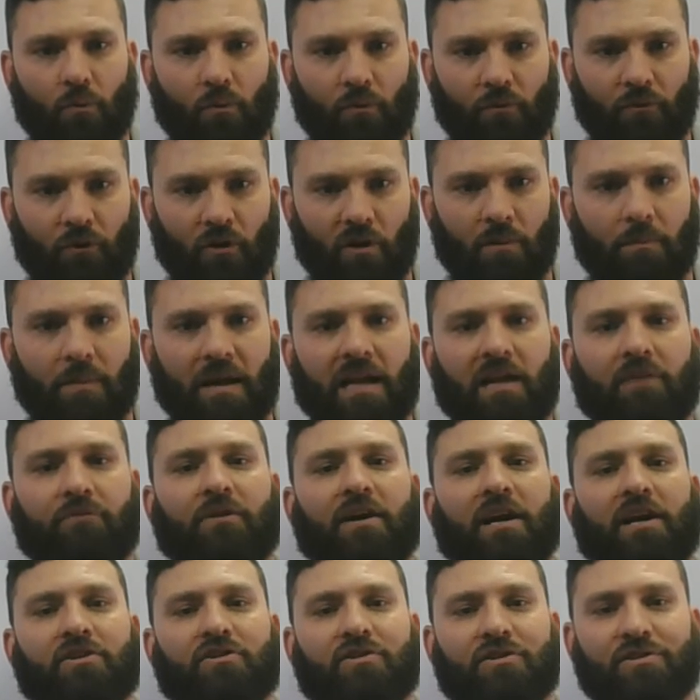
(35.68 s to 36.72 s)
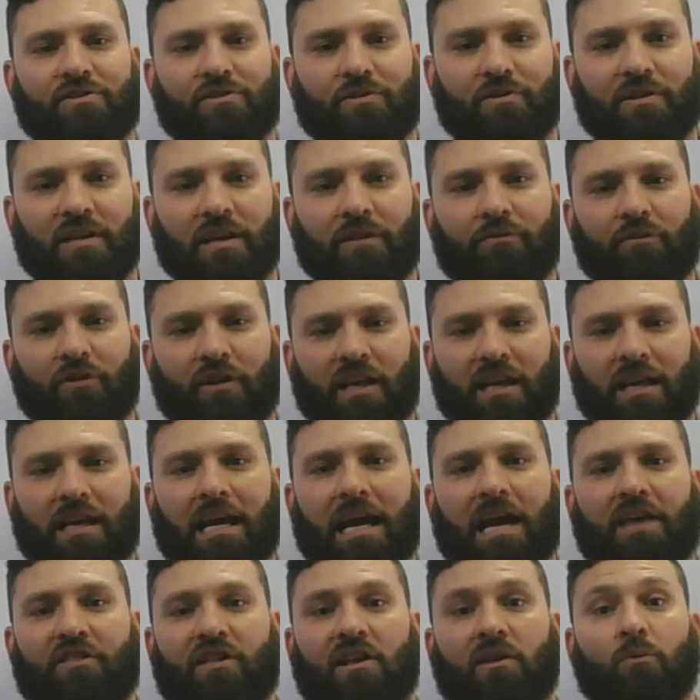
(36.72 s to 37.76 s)
for a manufacturing certificate,
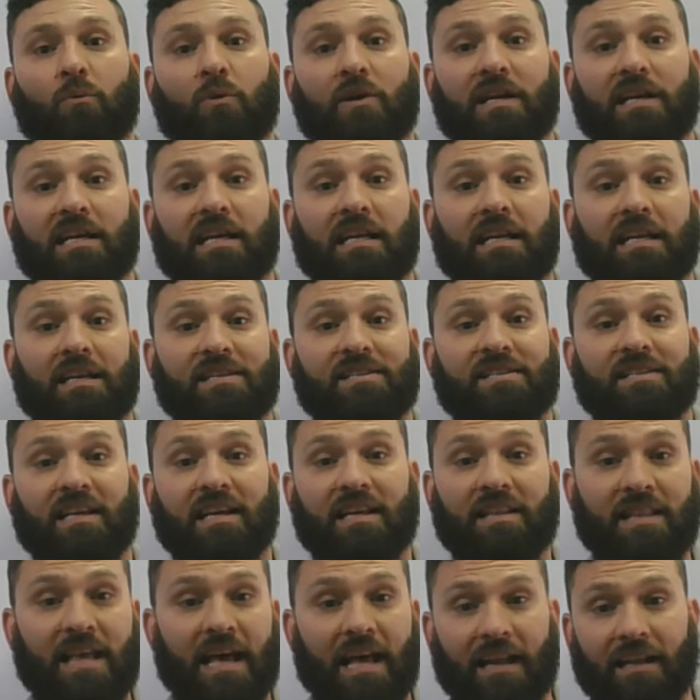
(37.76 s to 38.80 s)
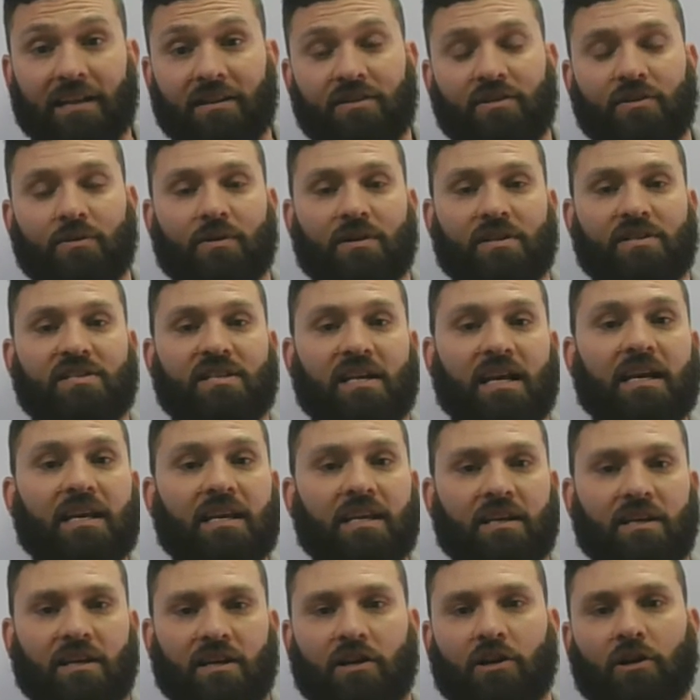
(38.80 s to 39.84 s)
and then we can extend that into a
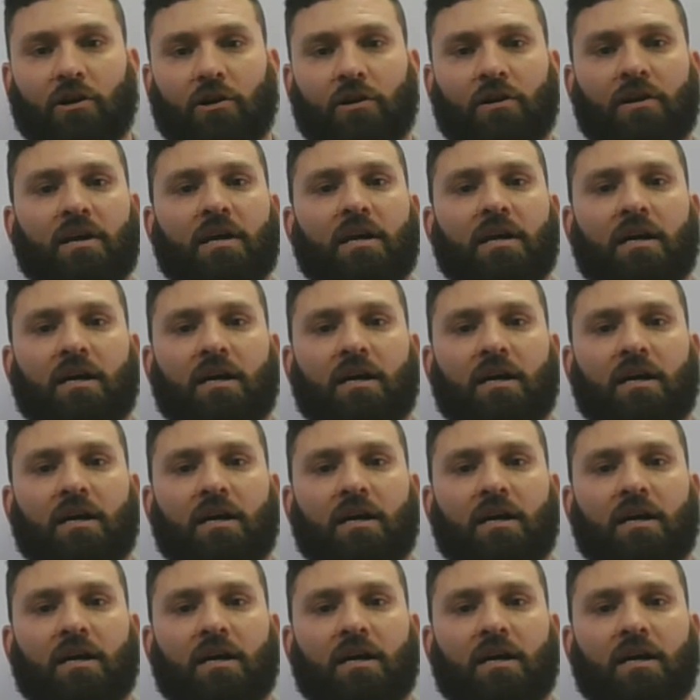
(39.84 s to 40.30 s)
second year,